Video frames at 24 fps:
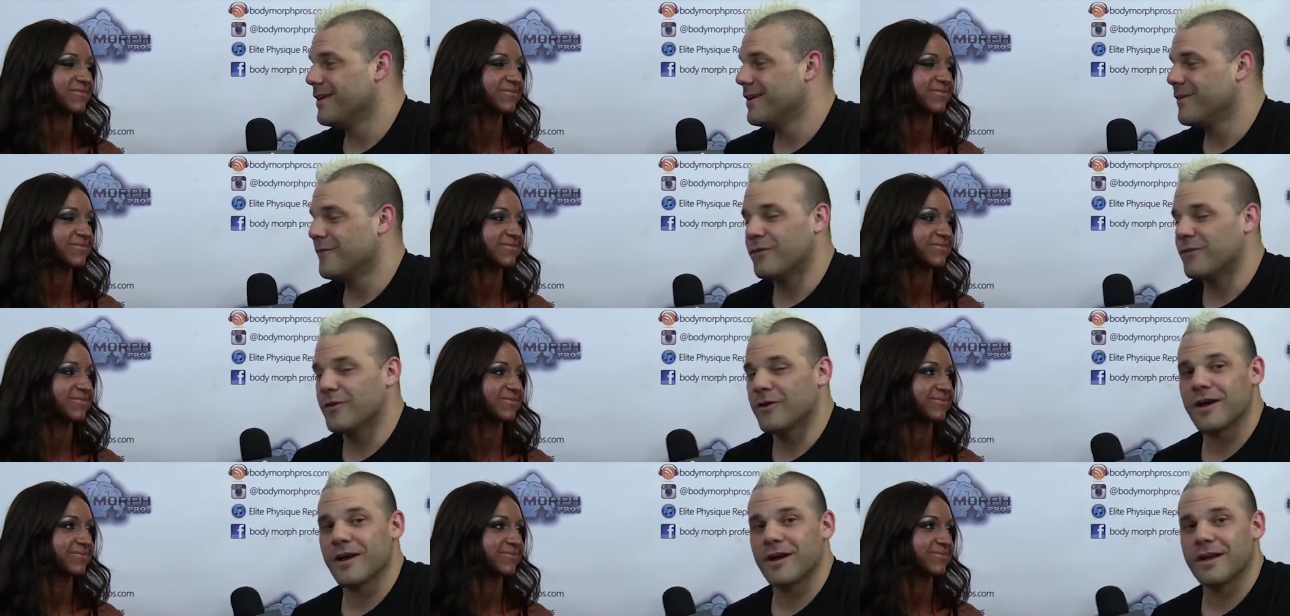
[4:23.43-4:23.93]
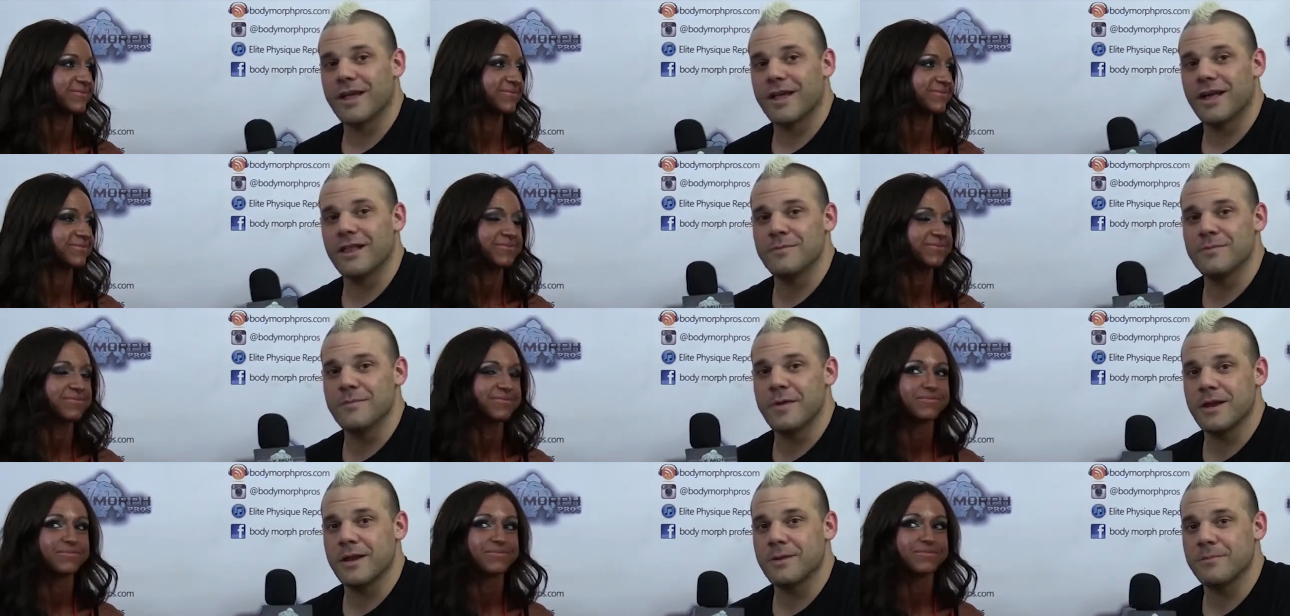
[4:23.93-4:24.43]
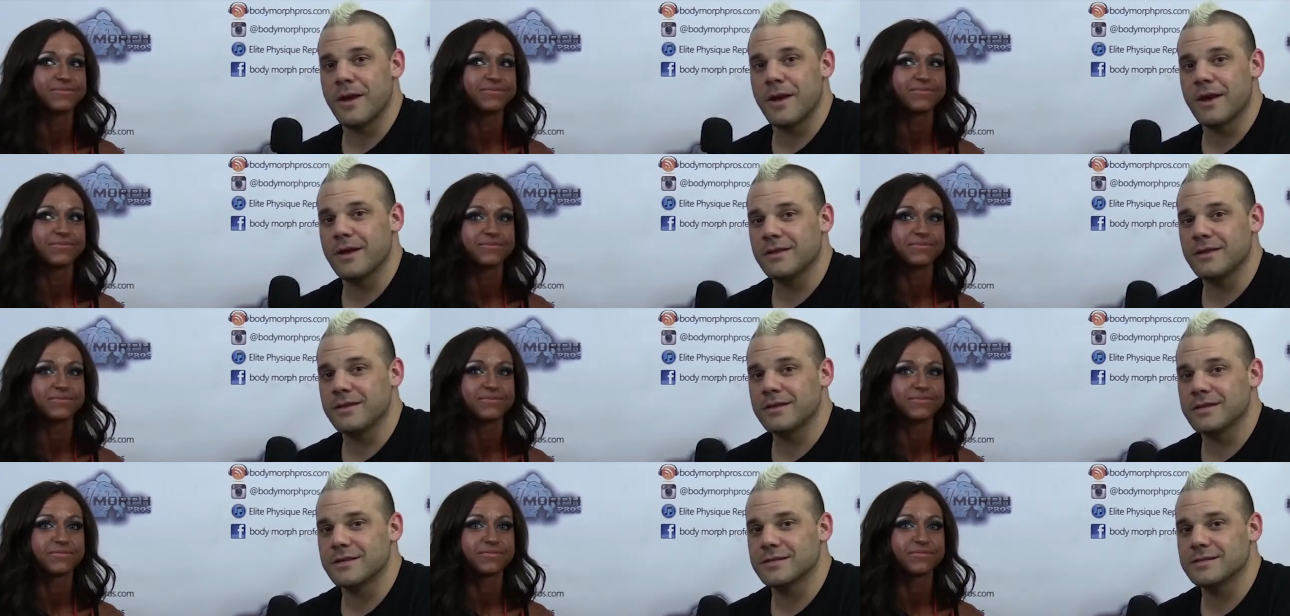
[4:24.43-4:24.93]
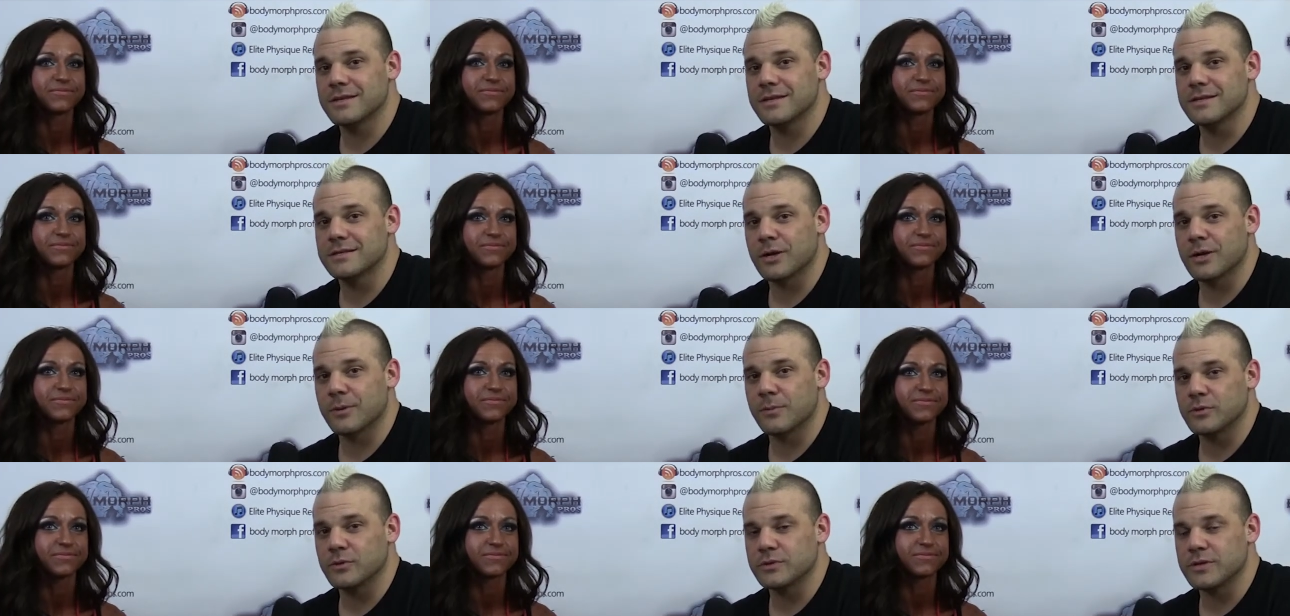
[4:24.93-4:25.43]
Speaker 1: for uh, Kelly Mannypenny, this
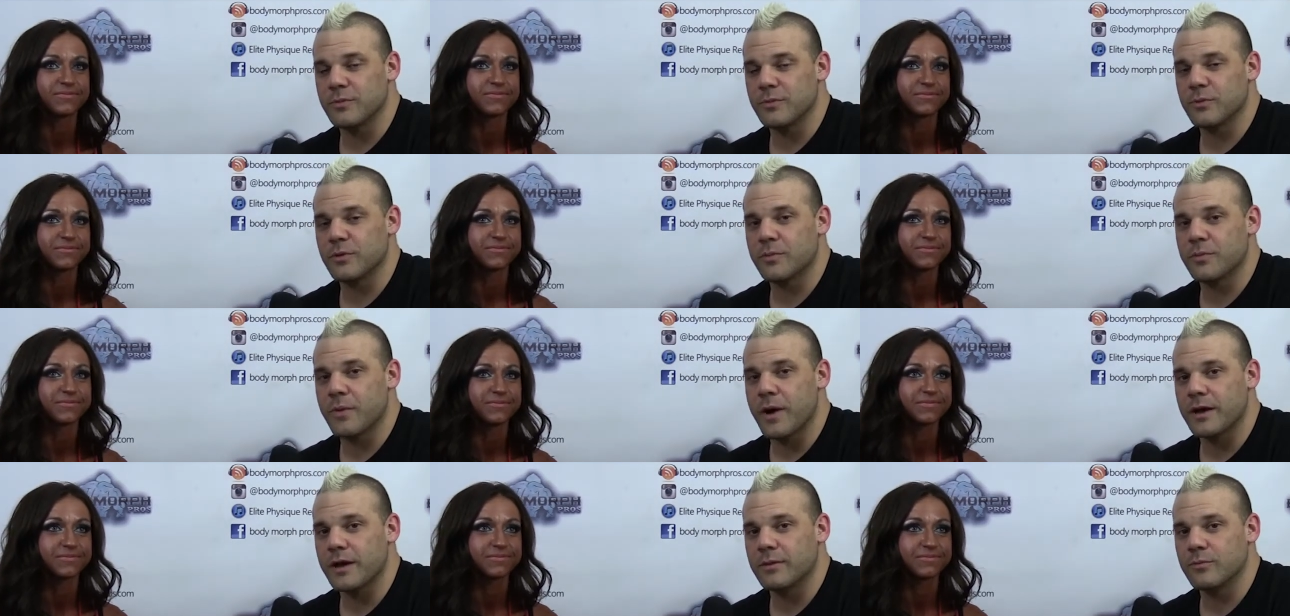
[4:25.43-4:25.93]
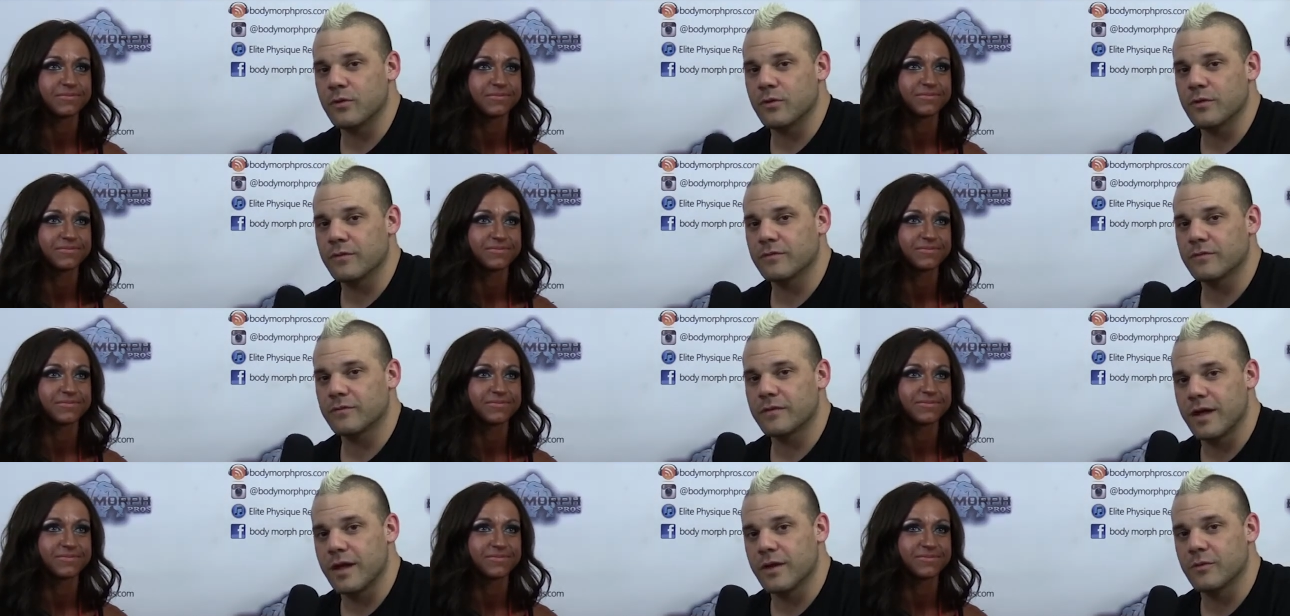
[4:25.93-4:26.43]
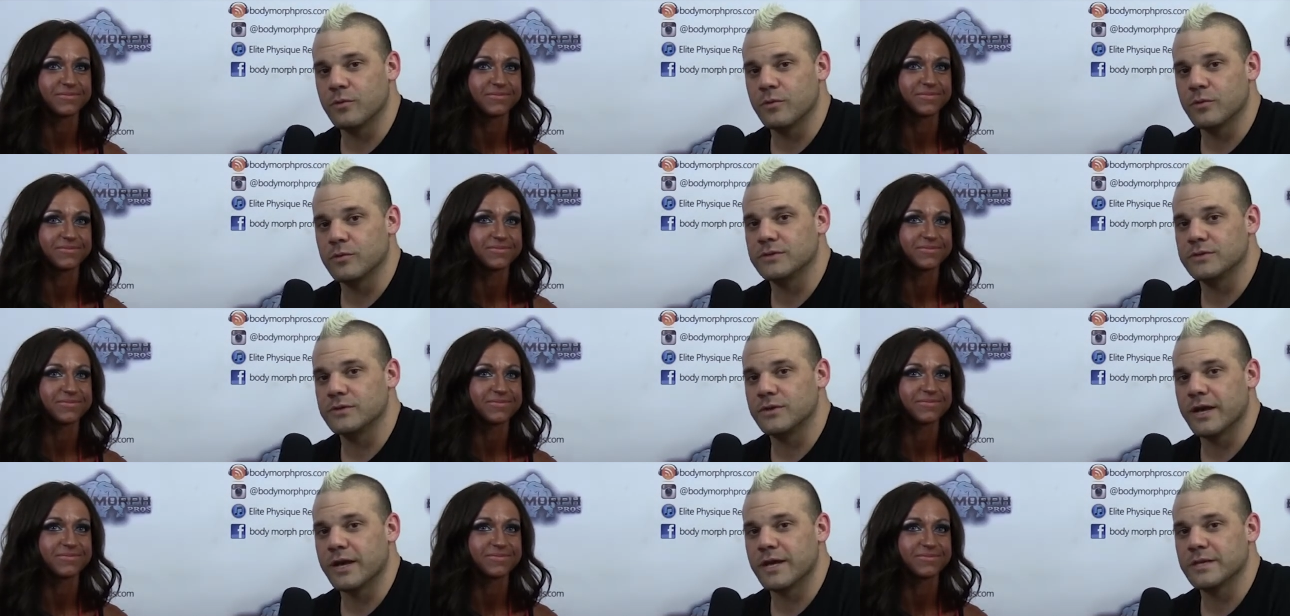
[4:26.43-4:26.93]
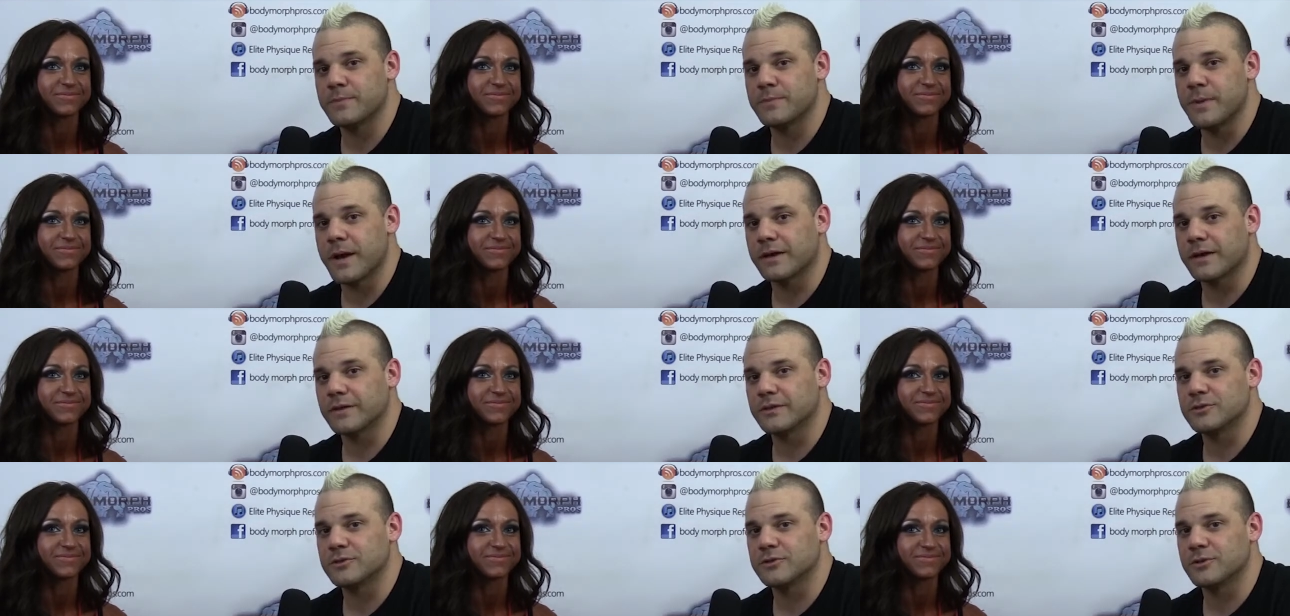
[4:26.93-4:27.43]
is Eric Pulsable with Body Morph, and we'll see you guys
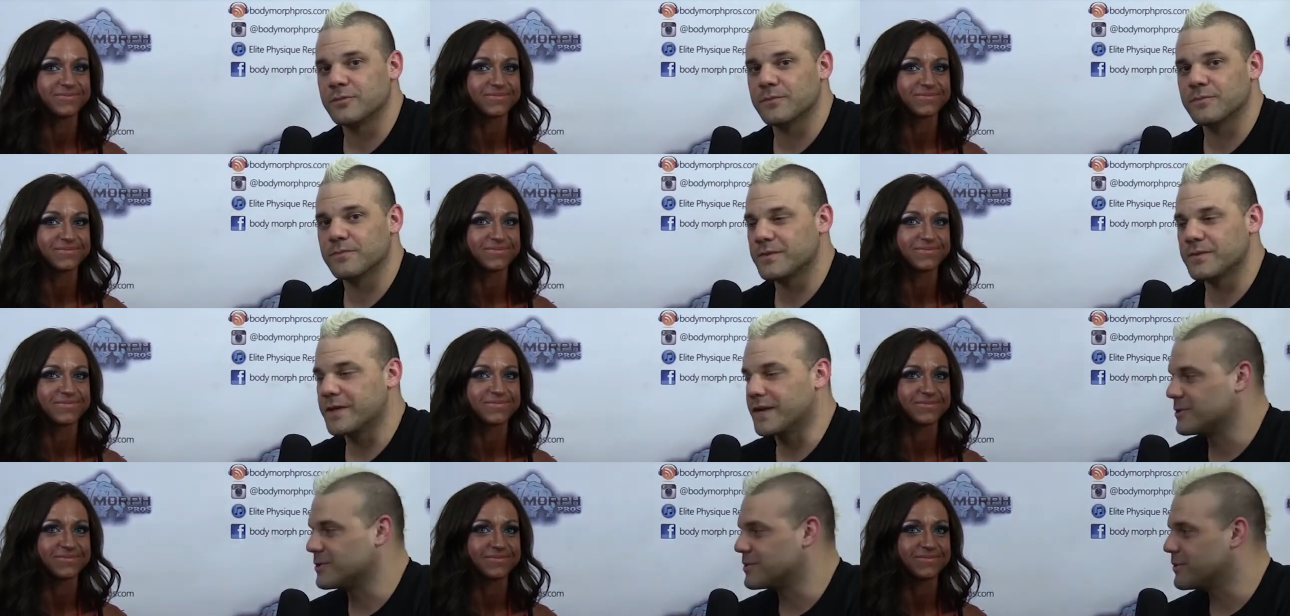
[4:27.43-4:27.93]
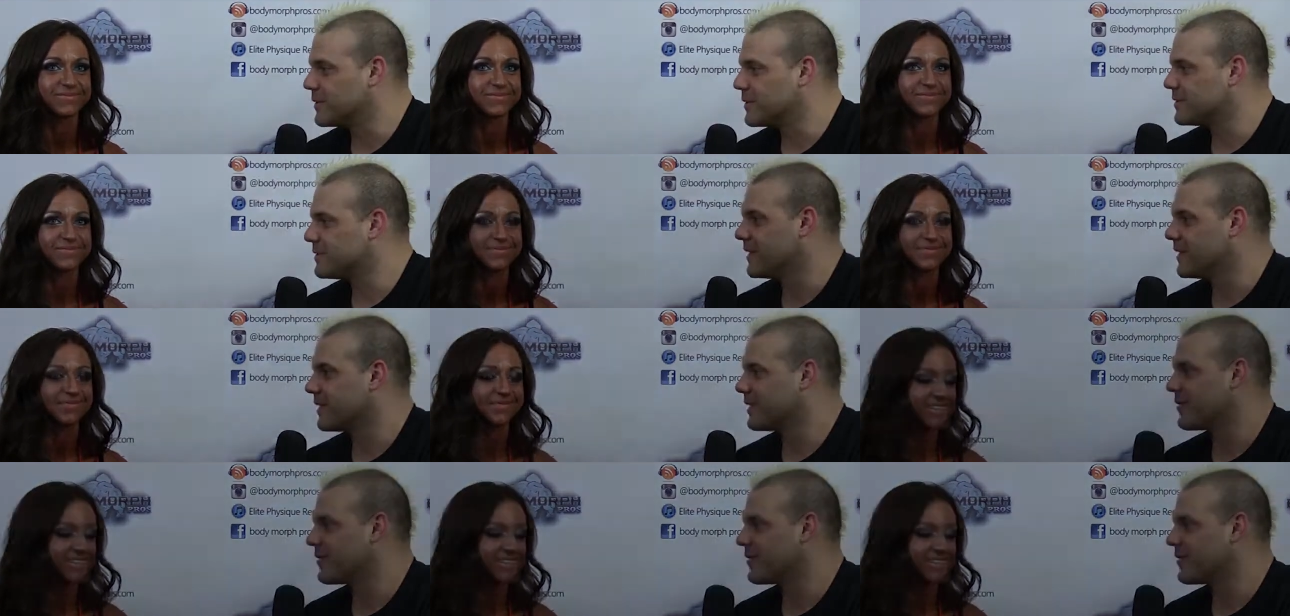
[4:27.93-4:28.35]
back at the show. Thanks so much, honey.